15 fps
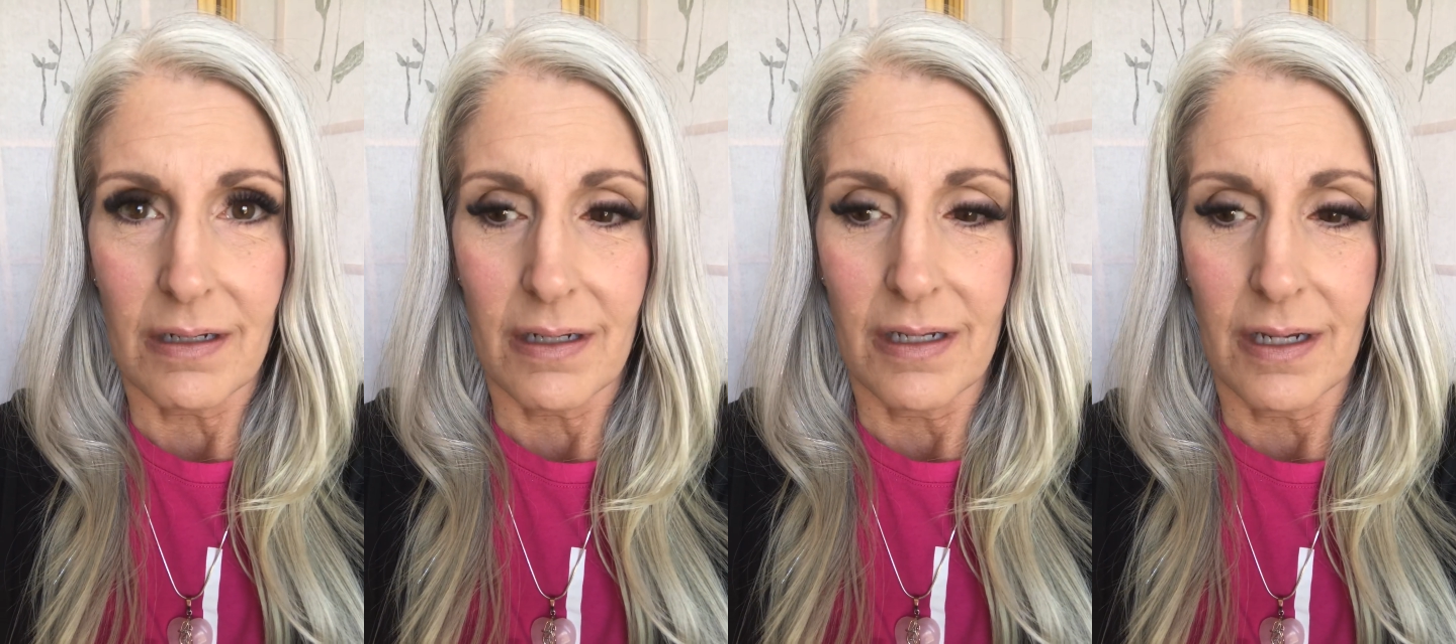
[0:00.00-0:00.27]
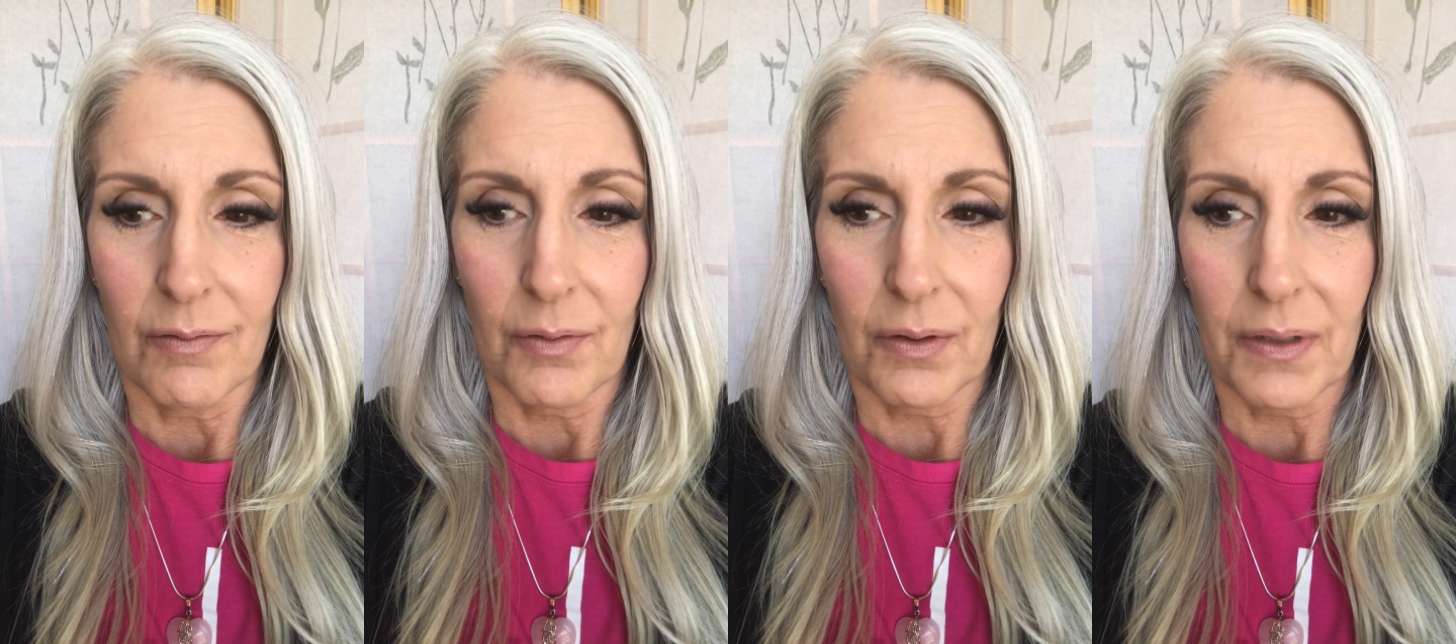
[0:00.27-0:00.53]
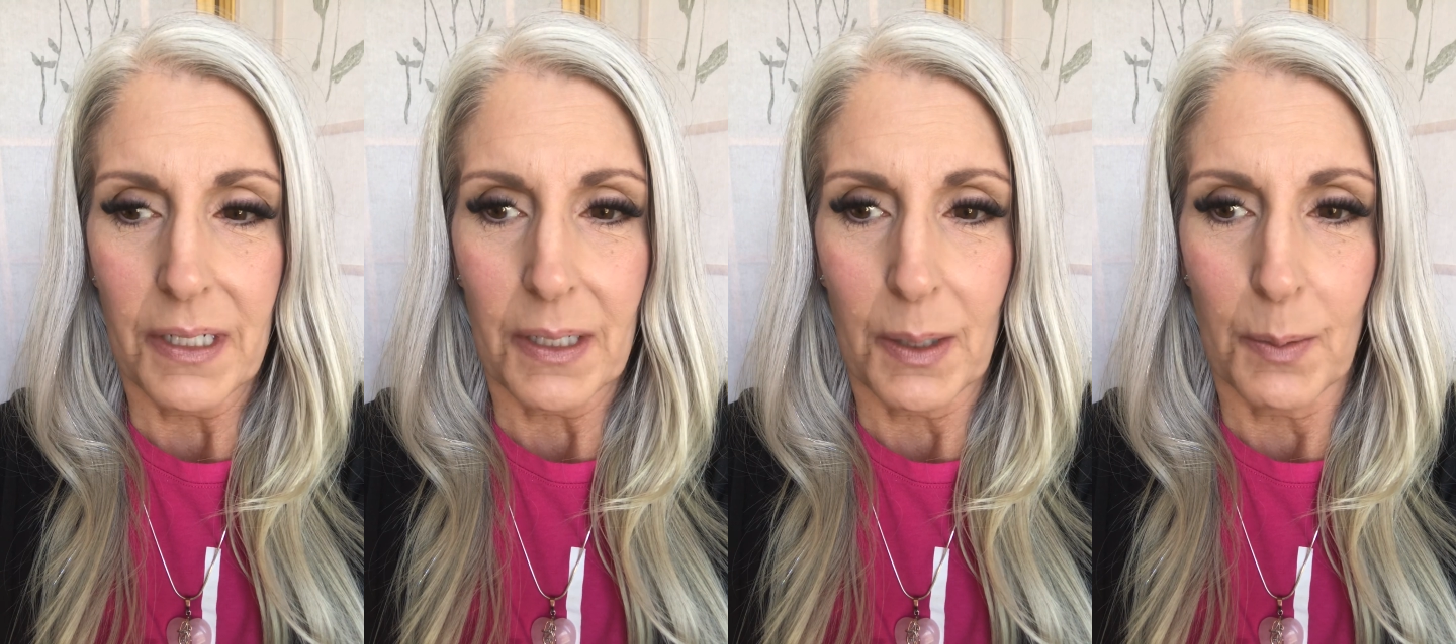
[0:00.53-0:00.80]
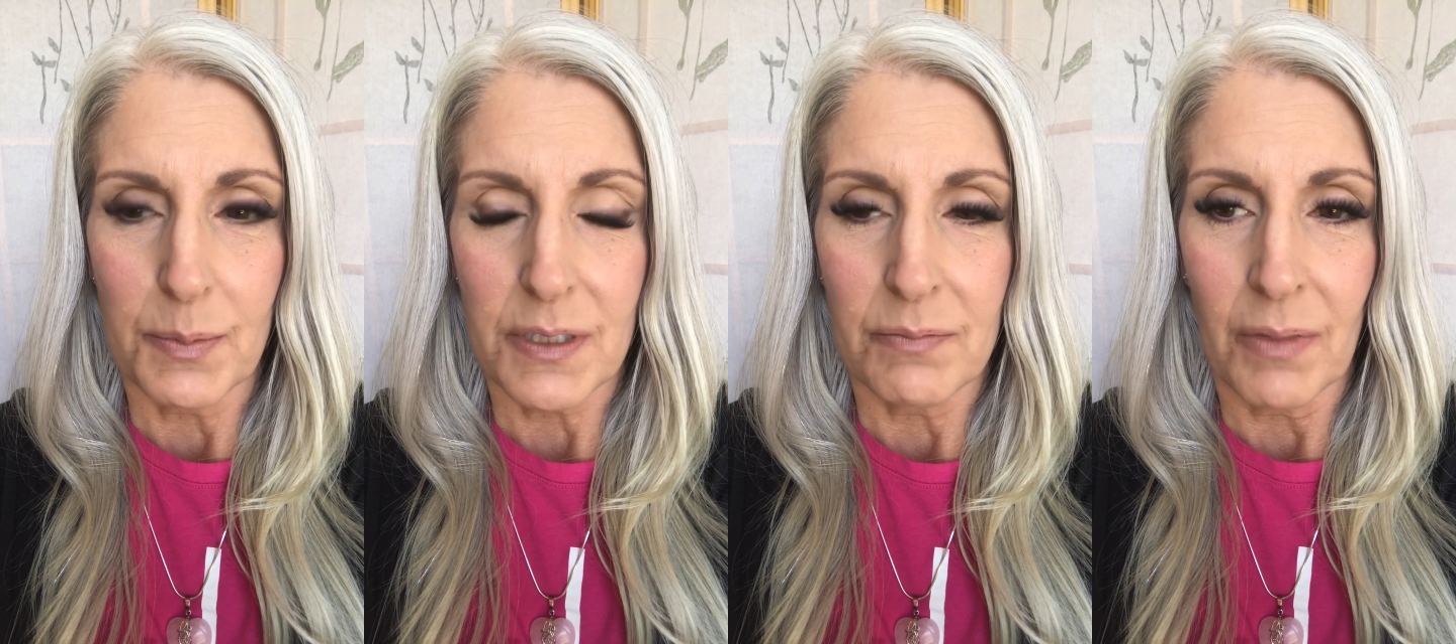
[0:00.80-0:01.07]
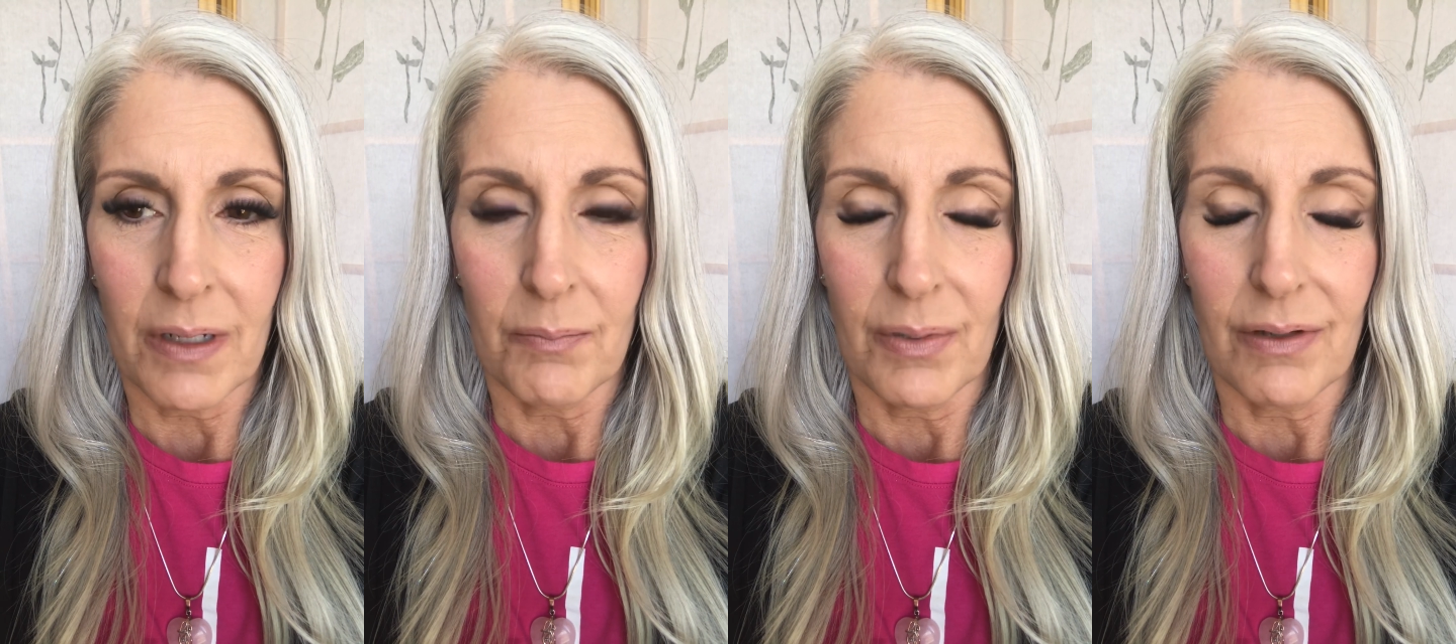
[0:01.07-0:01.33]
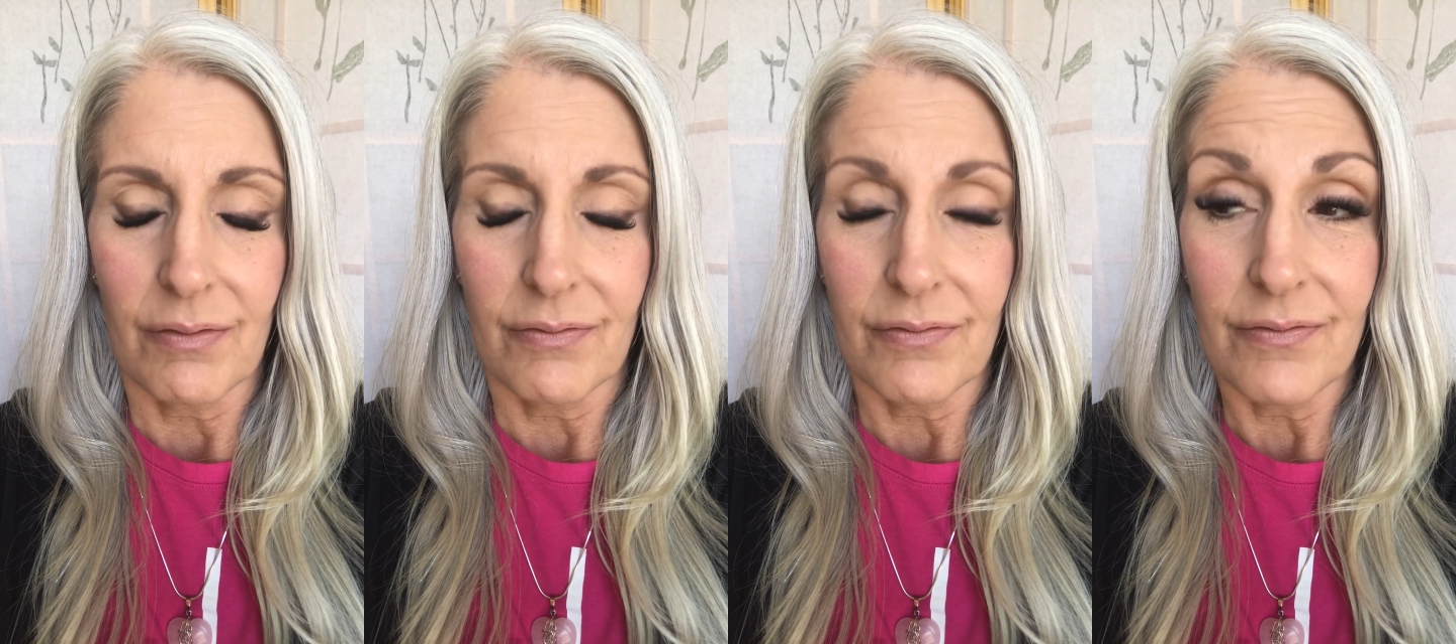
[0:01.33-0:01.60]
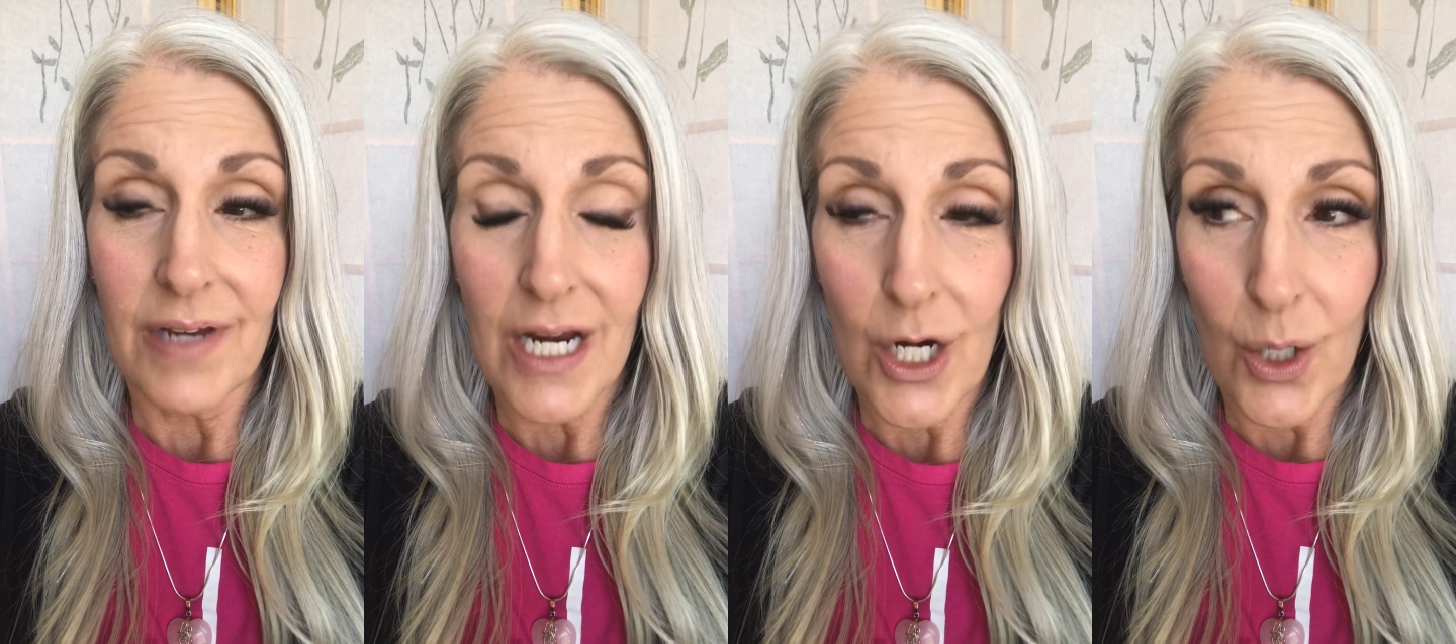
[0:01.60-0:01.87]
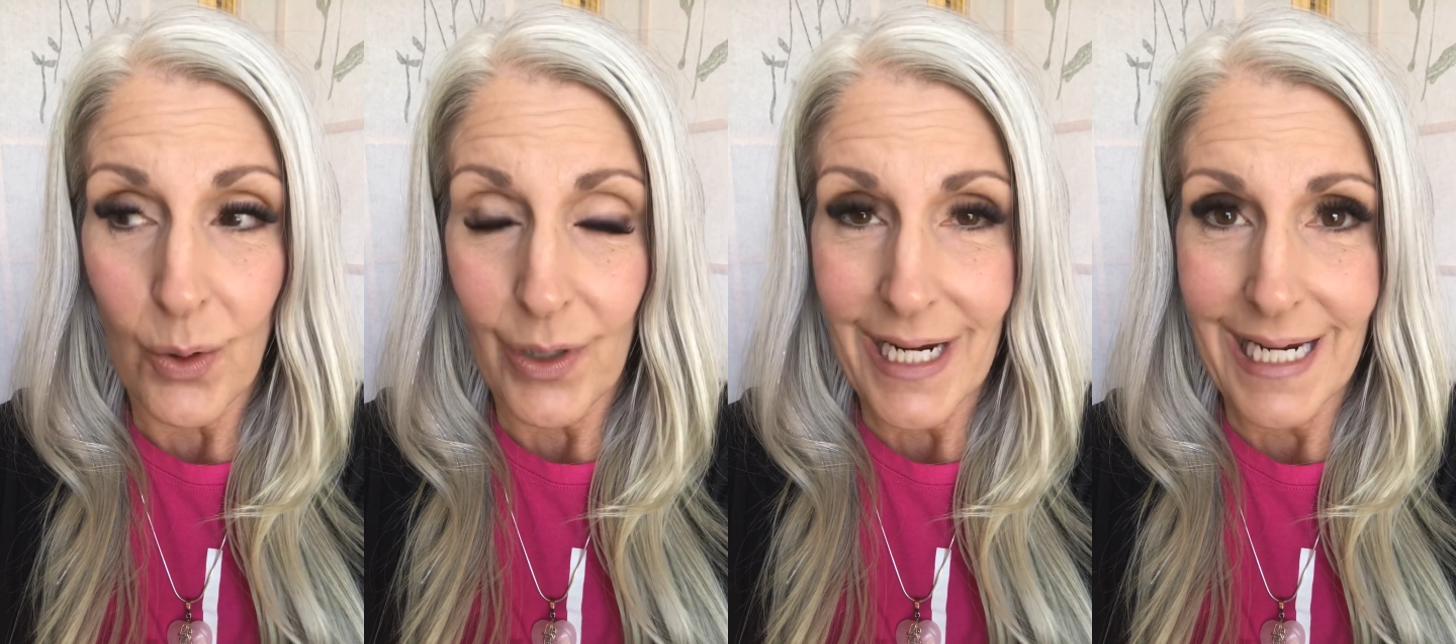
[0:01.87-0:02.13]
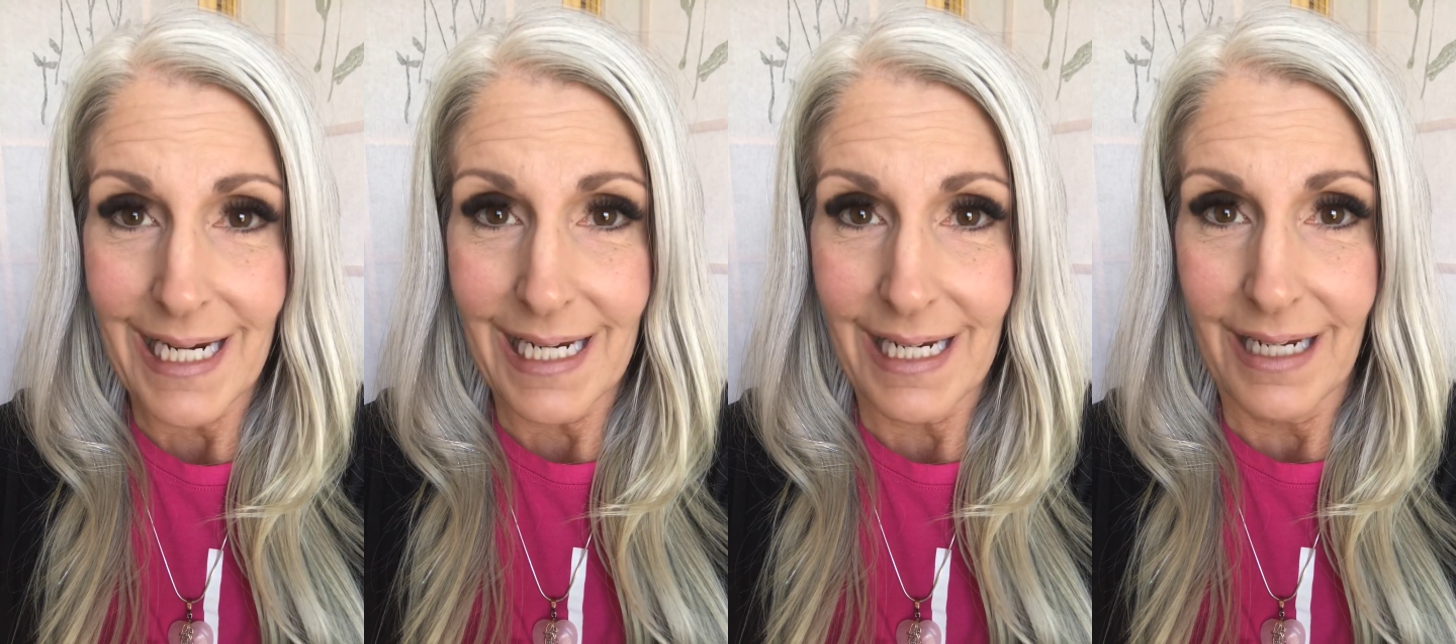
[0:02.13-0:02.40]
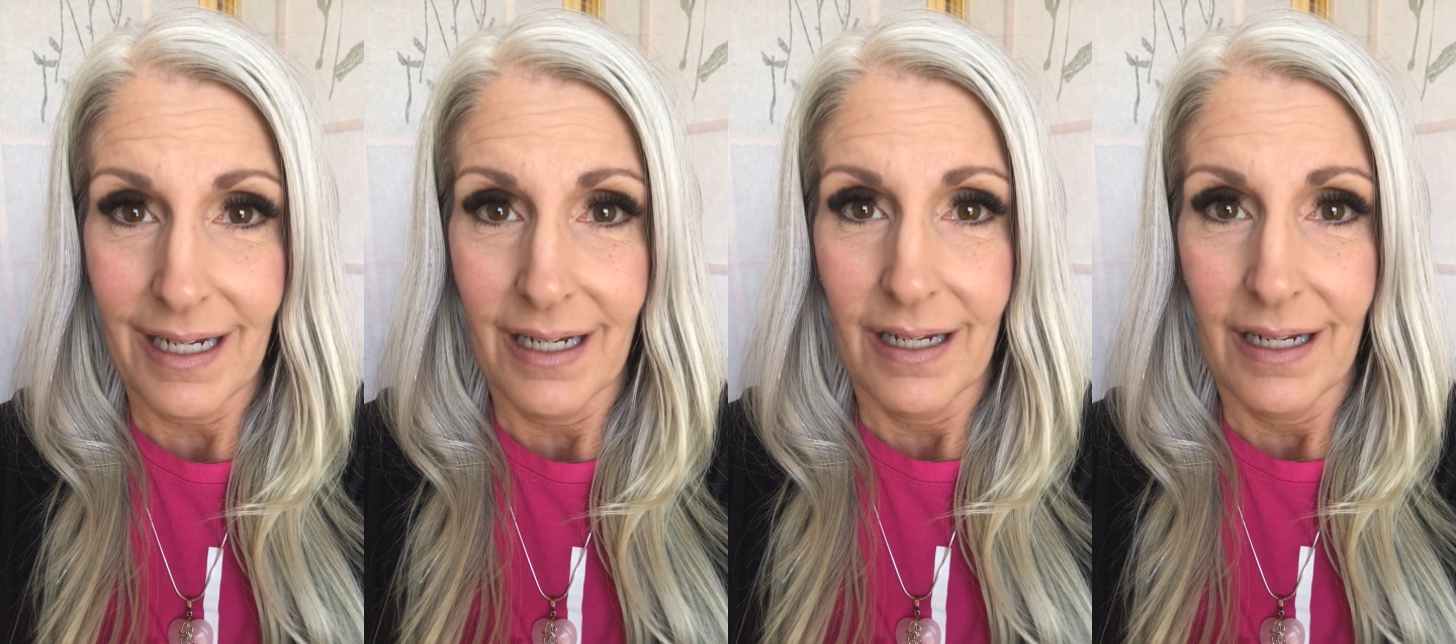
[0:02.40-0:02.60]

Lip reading: that really helps me be very